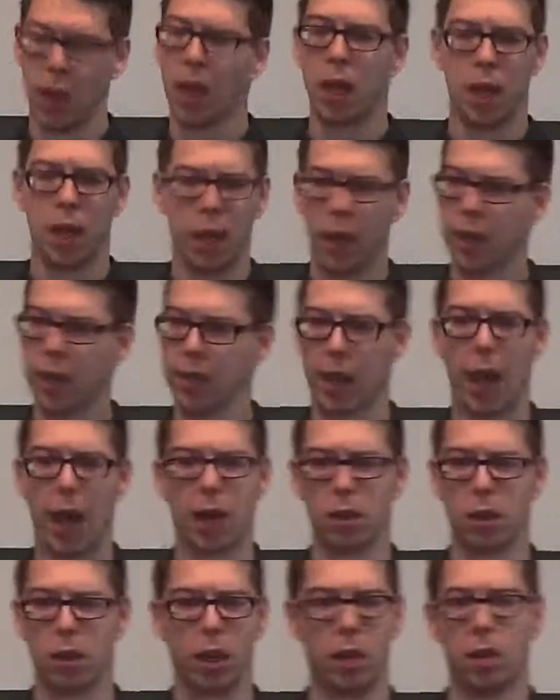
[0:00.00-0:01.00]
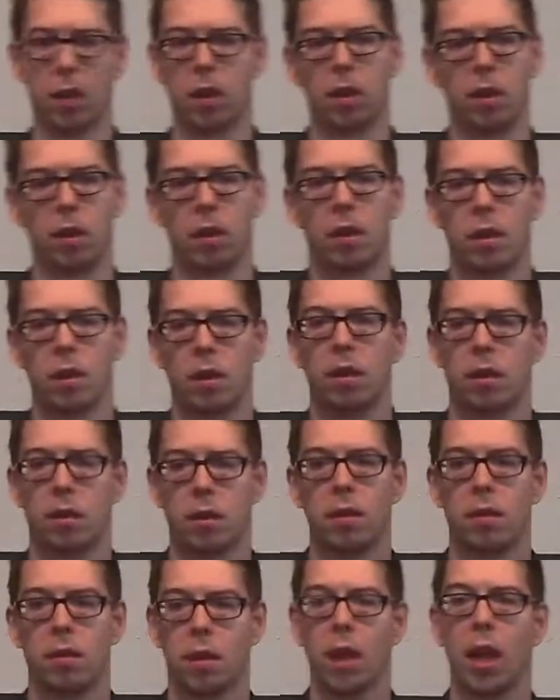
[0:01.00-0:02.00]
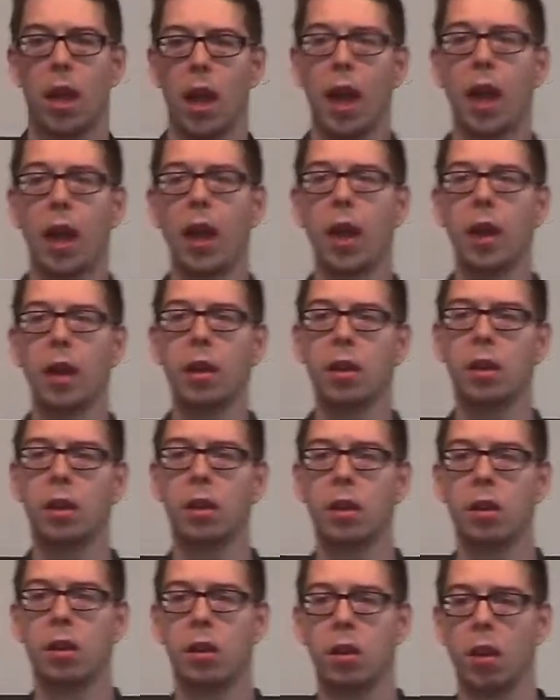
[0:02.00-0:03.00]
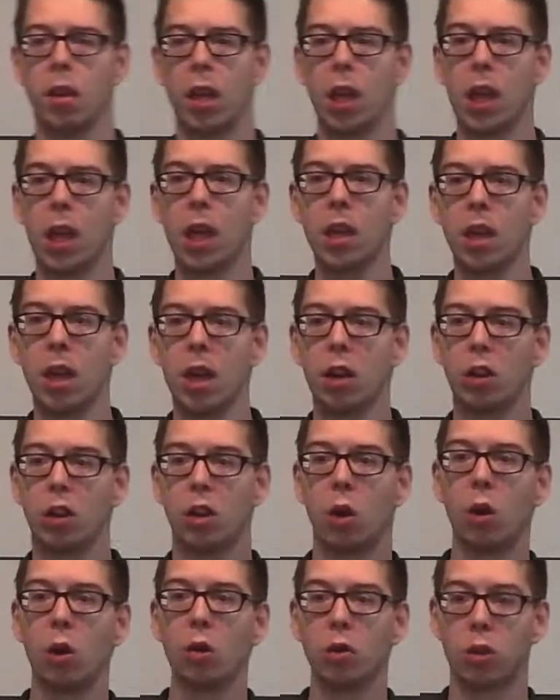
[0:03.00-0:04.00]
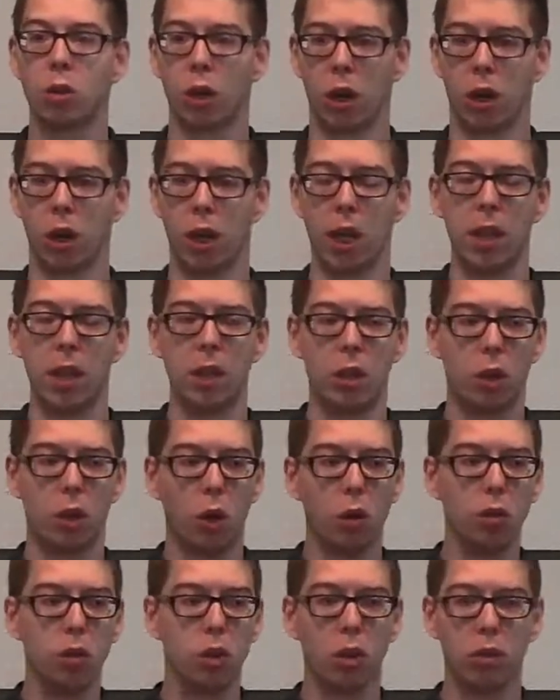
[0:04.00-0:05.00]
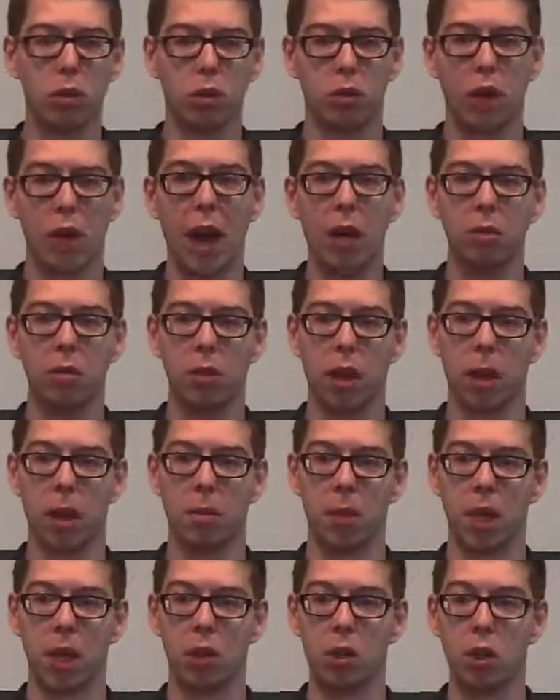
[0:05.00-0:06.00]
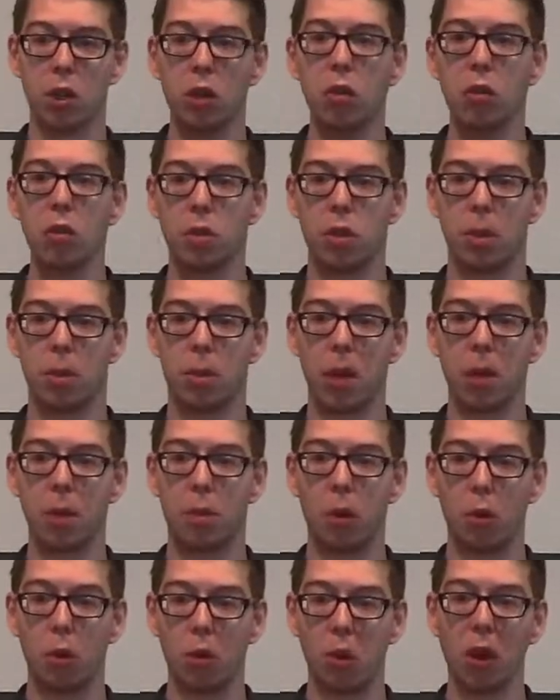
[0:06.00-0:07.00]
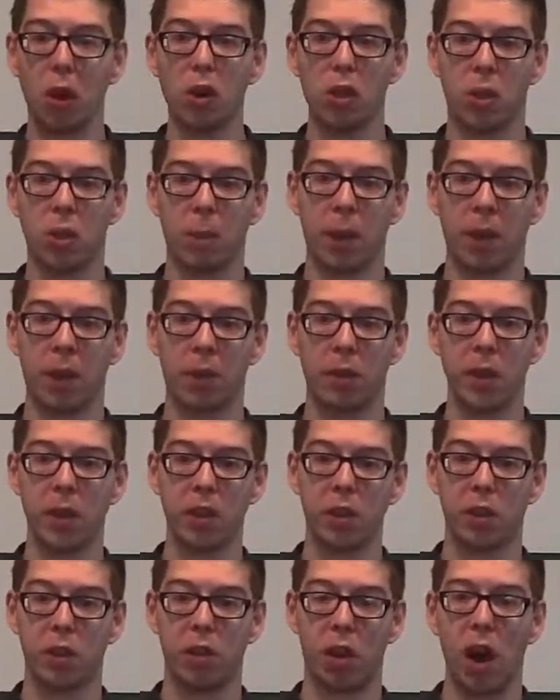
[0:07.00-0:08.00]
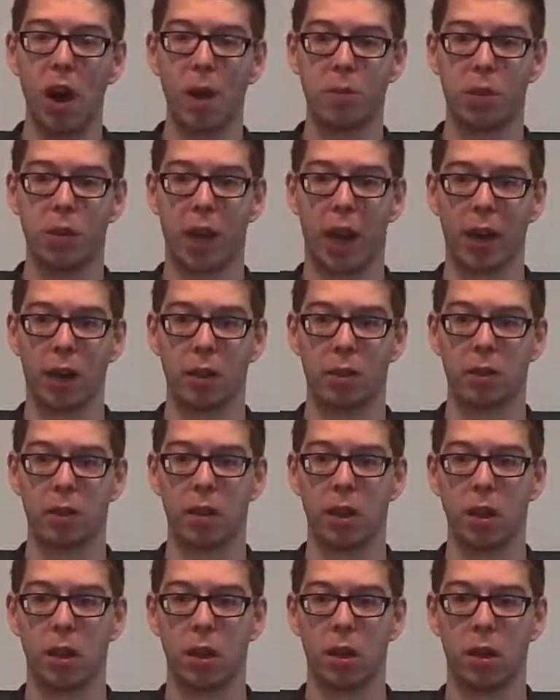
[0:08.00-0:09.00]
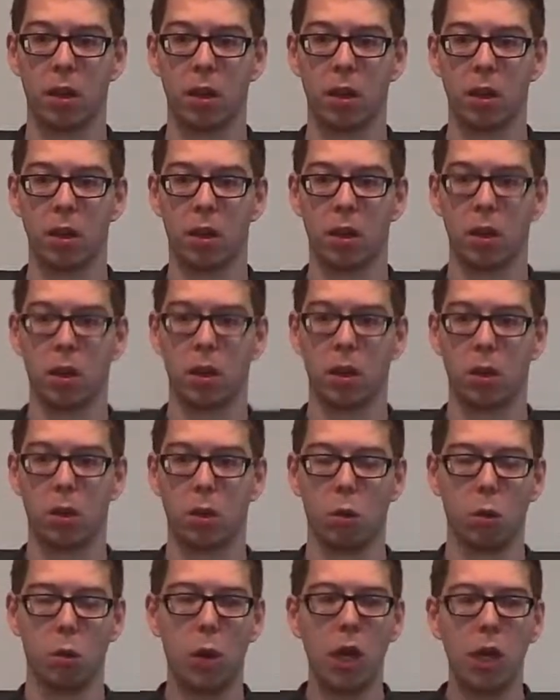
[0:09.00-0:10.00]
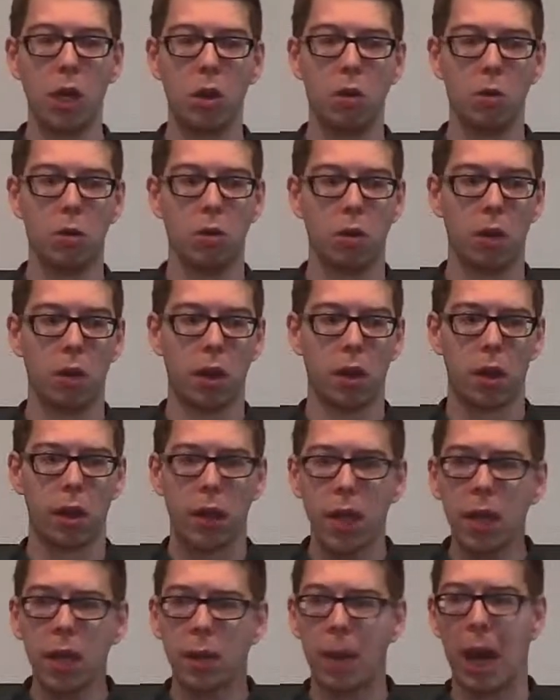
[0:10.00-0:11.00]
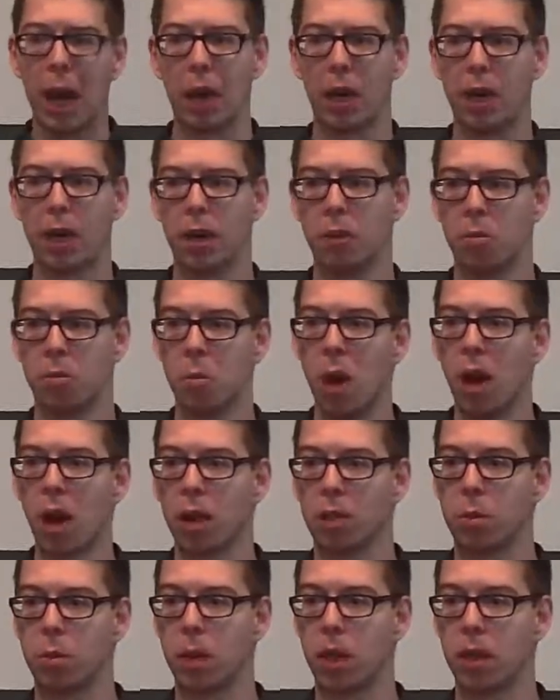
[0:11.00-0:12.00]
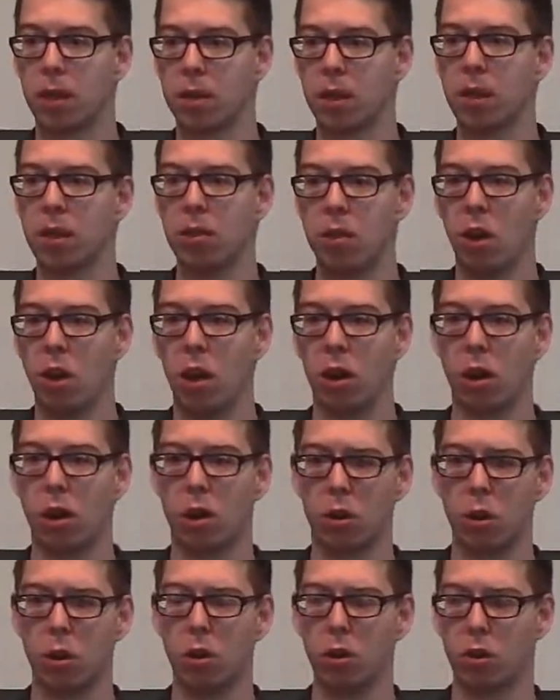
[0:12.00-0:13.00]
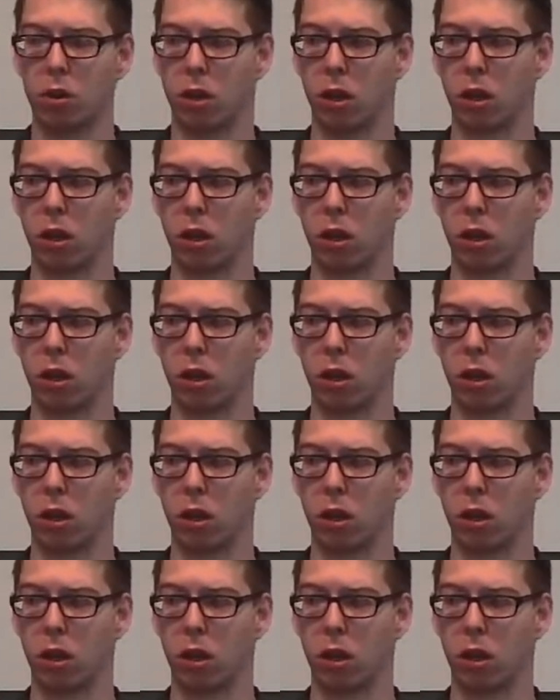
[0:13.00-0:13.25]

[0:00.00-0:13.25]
Exactly. And in their culture, in the cultures around them, they're used to people worshiping physical objects. We don't think about it as much because it's not our culture.